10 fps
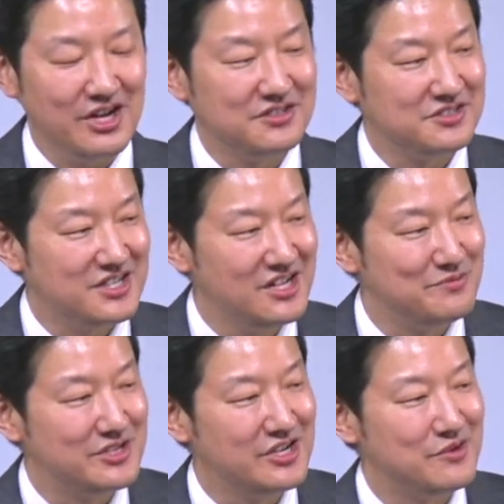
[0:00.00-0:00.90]
exercise
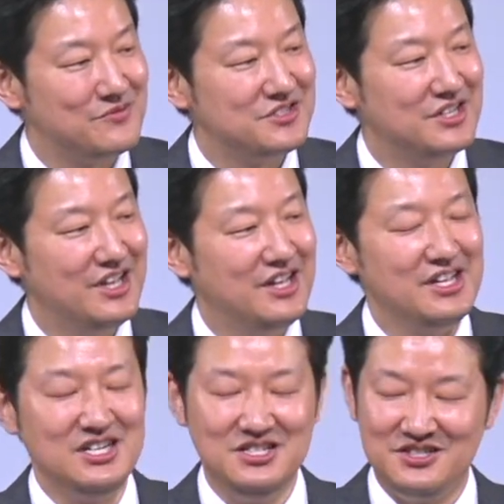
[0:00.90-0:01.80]
becomes
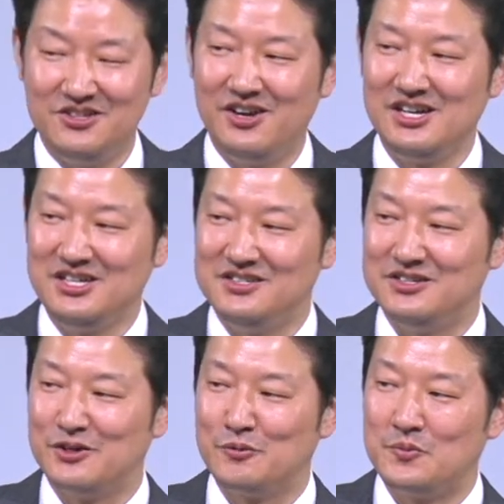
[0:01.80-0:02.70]
easier and easier.